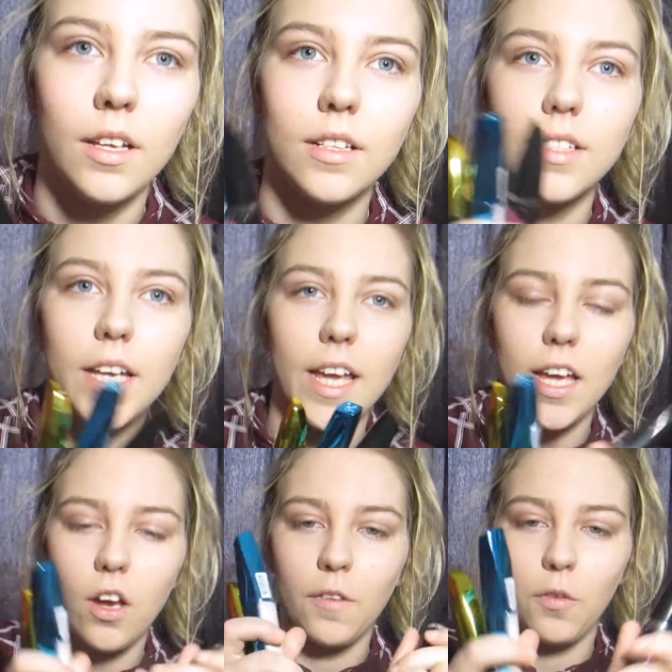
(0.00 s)
So
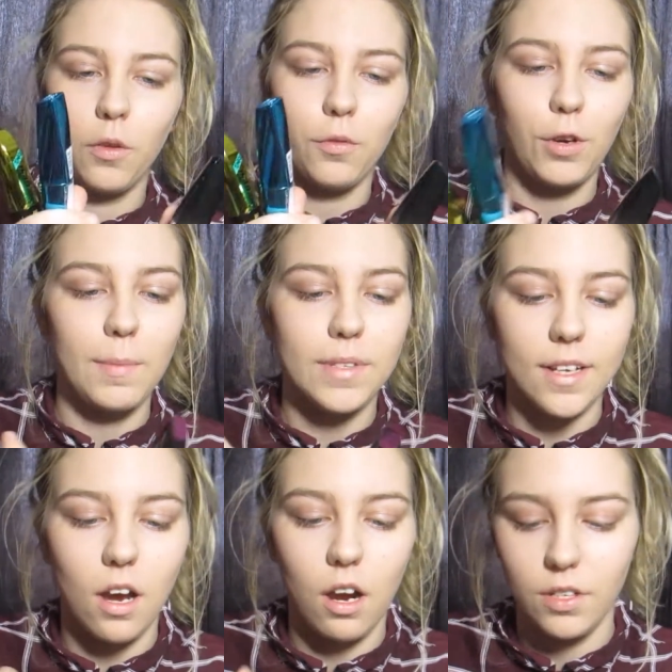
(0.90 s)
here I've got three
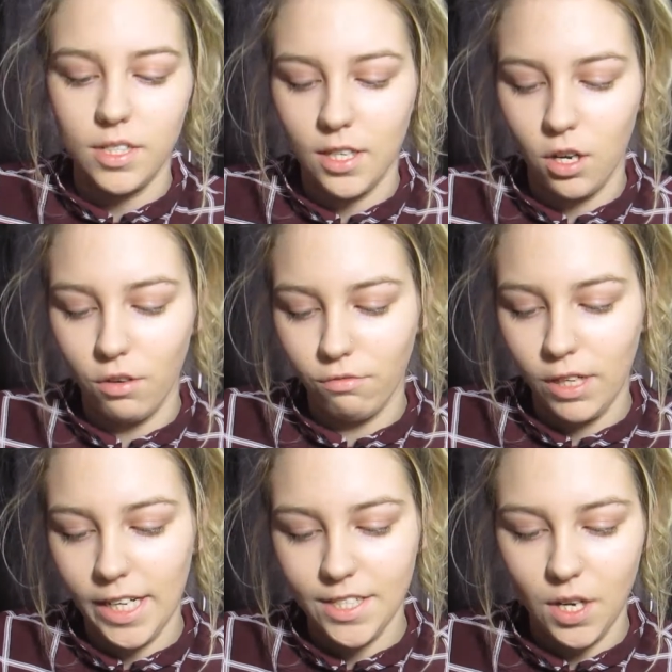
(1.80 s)
mascaras that I
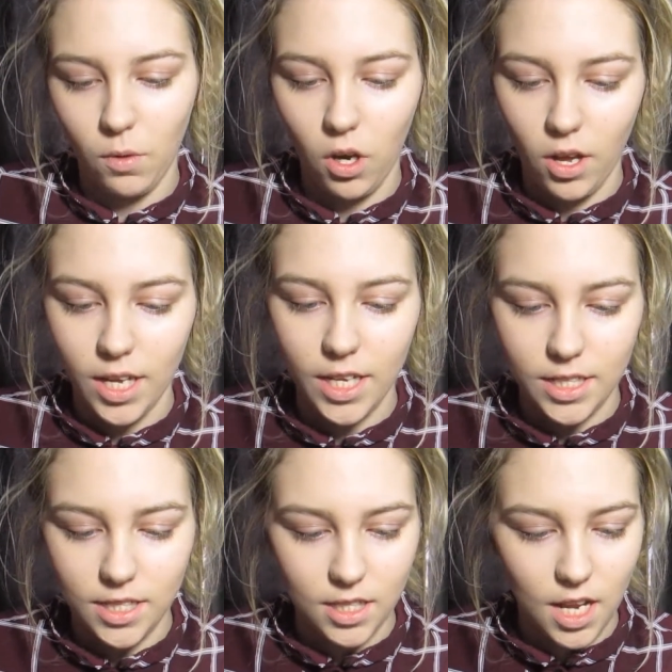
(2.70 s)
really don't like.
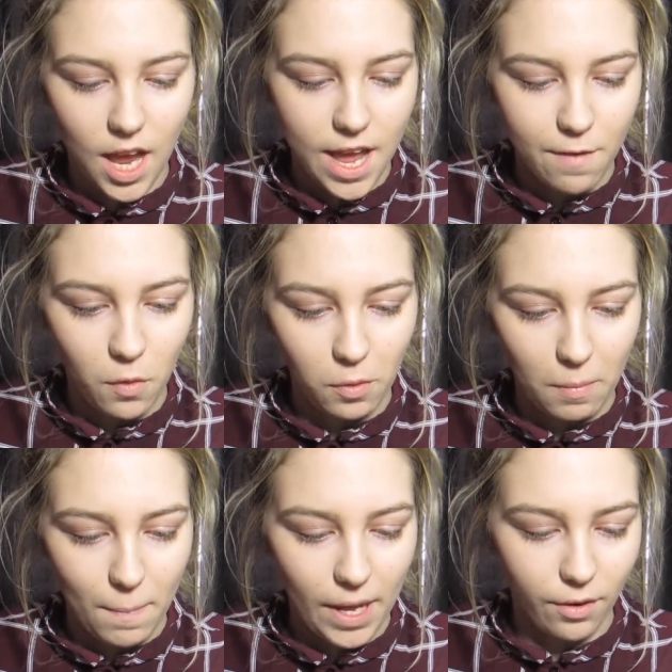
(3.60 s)
It's Avon
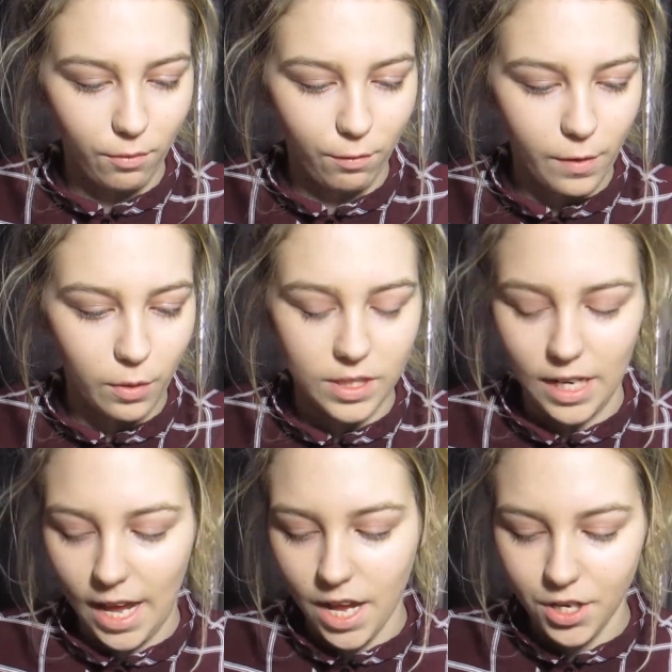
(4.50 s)
Big and False
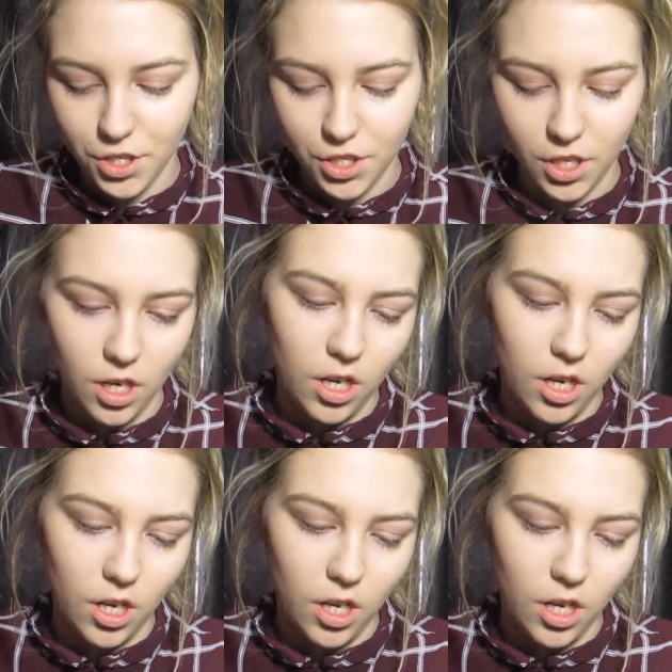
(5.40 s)
Lash.